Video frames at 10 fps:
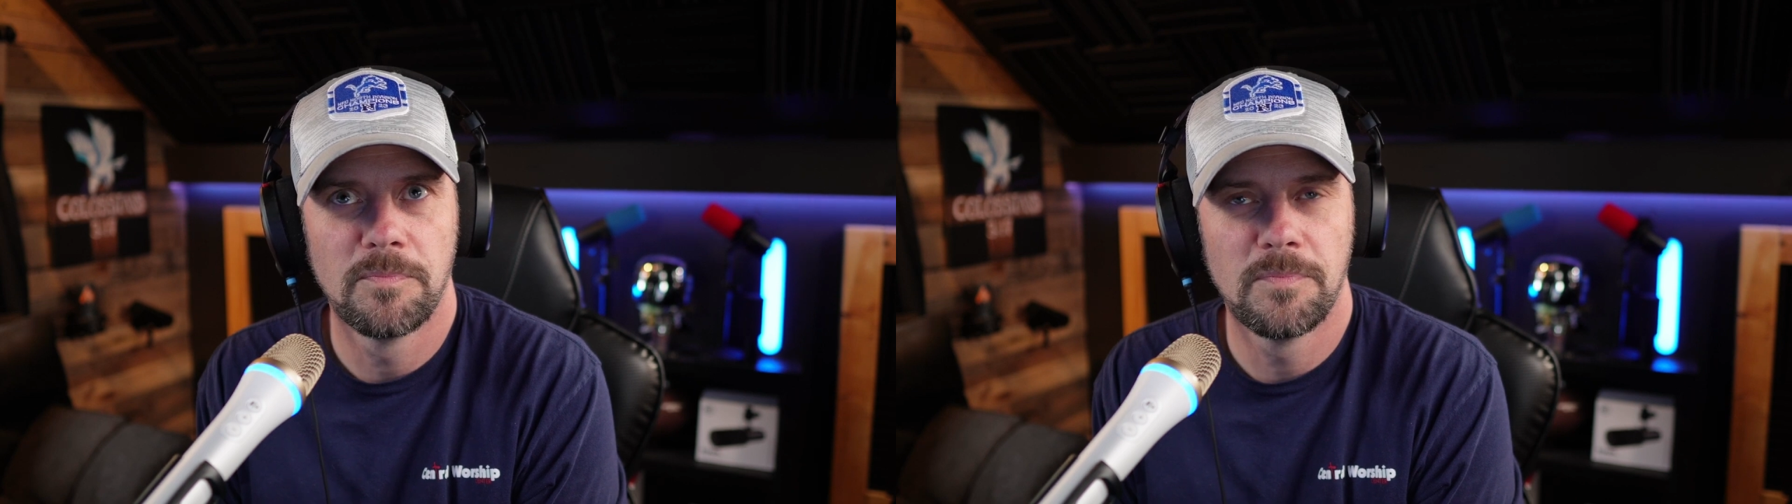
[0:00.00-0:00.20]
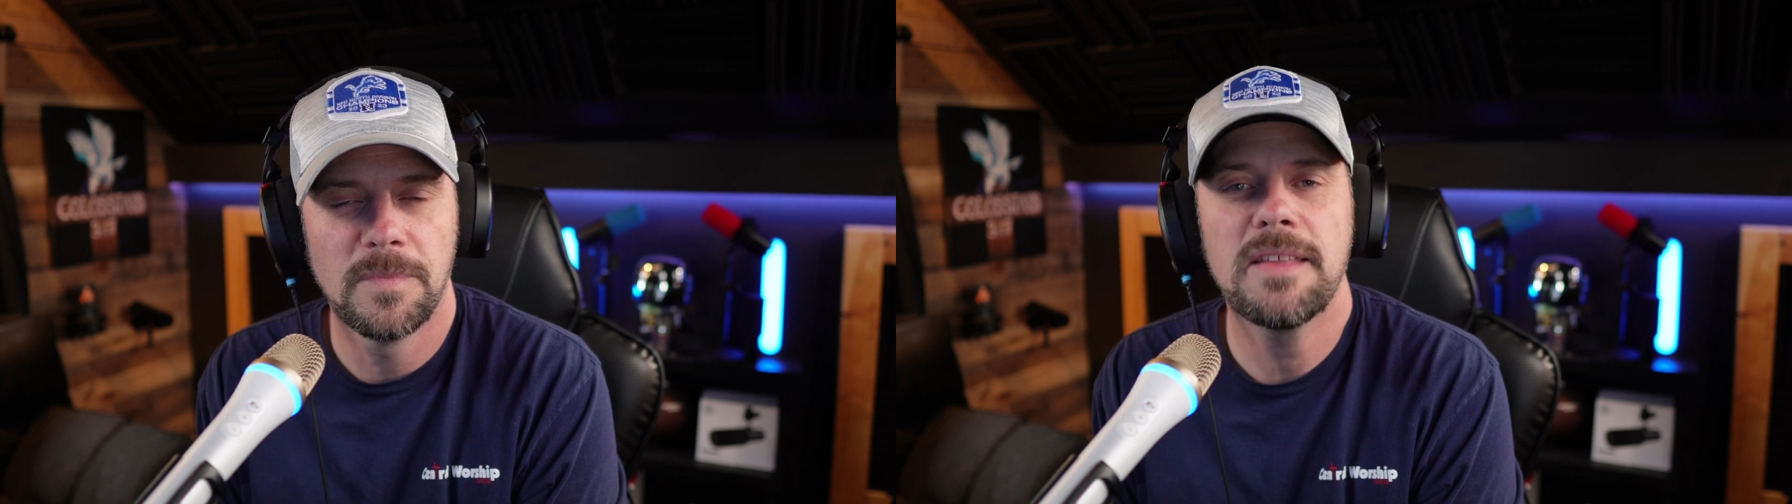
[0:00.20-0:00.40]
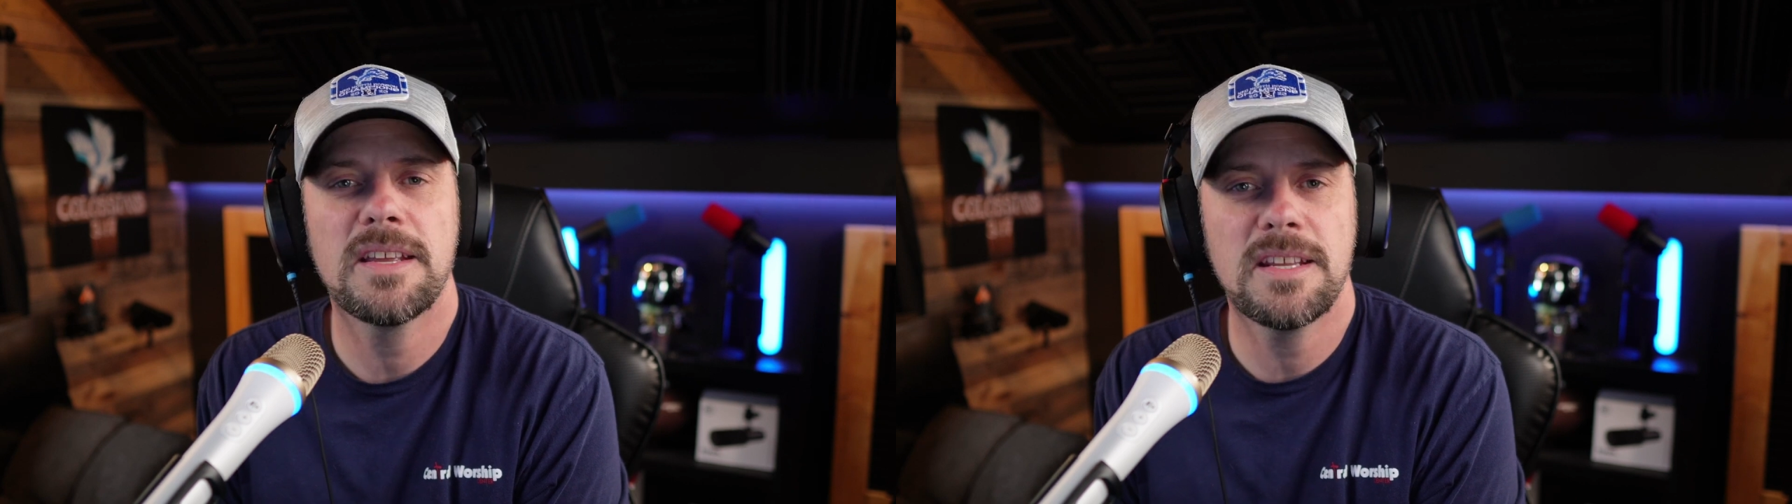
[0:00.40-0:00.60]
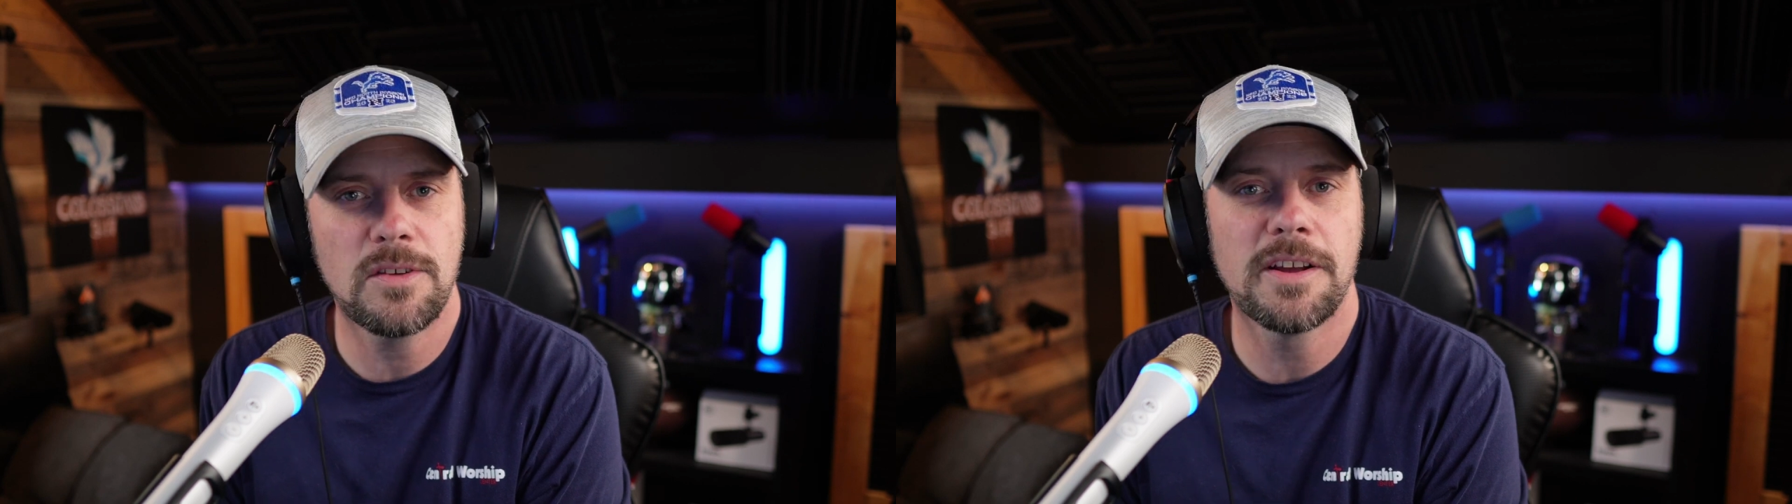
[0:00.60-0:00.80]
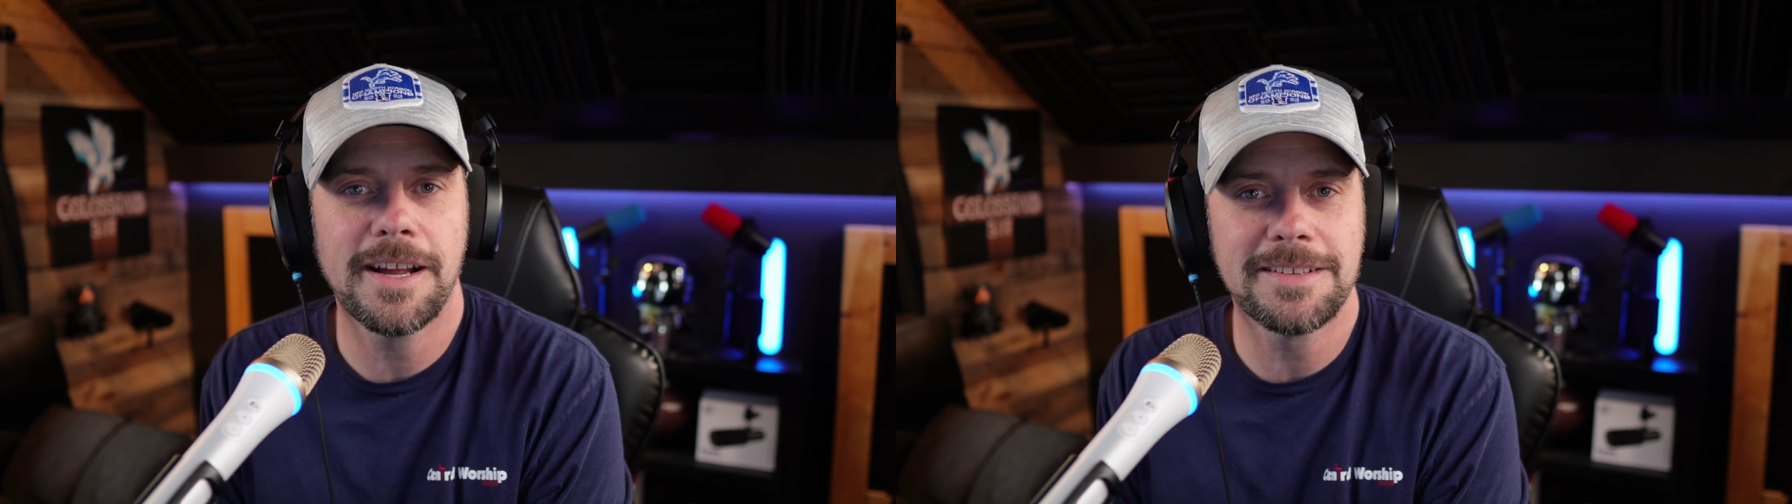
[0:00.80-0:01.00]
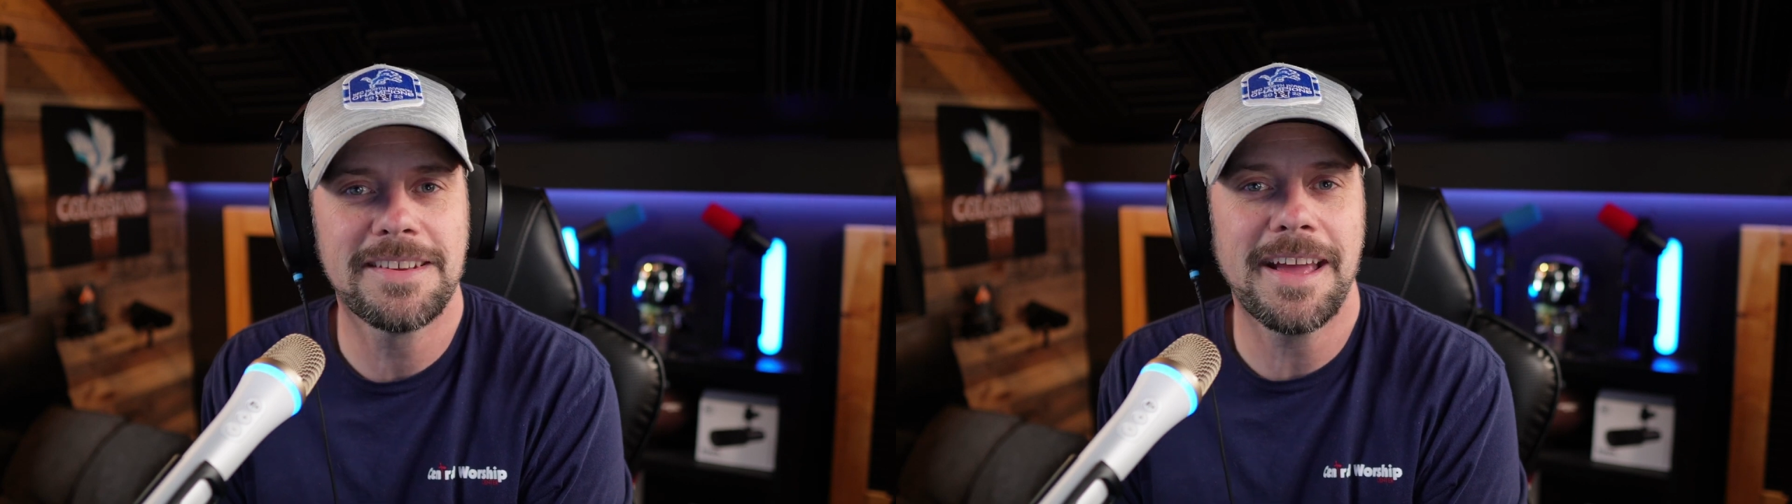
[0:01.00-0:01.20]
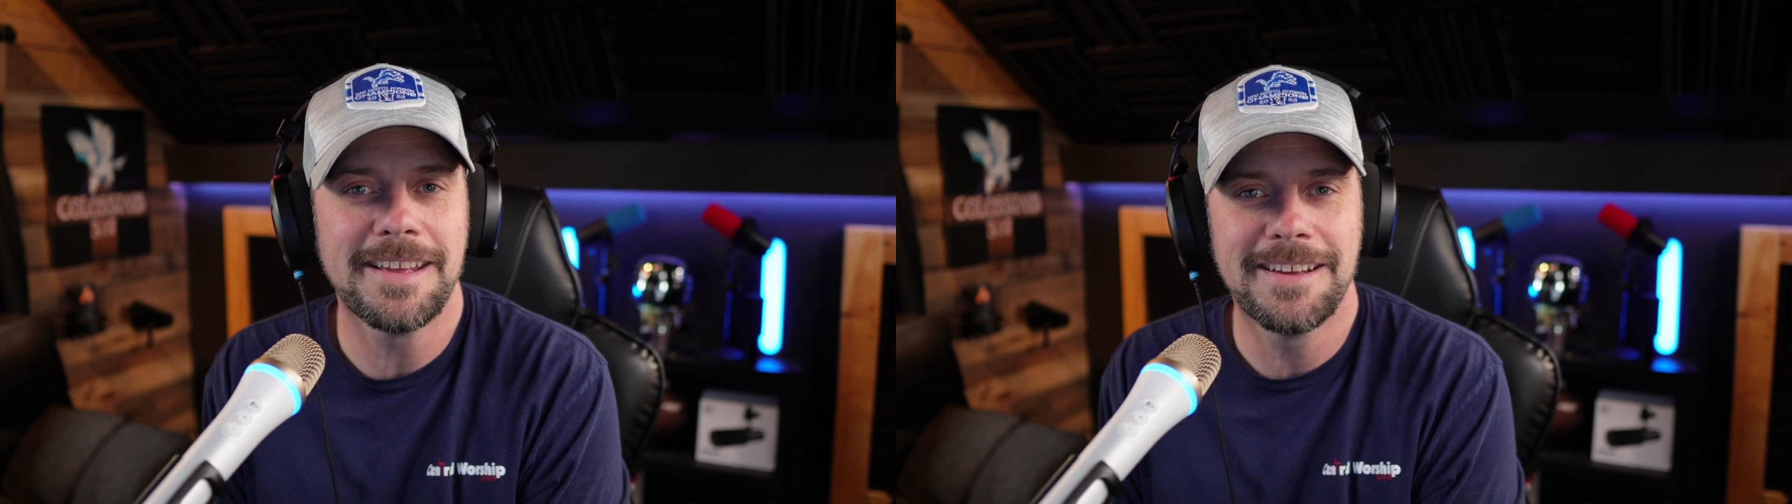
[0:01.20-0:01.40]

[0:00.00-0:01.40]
Yeah, that is all I got to say.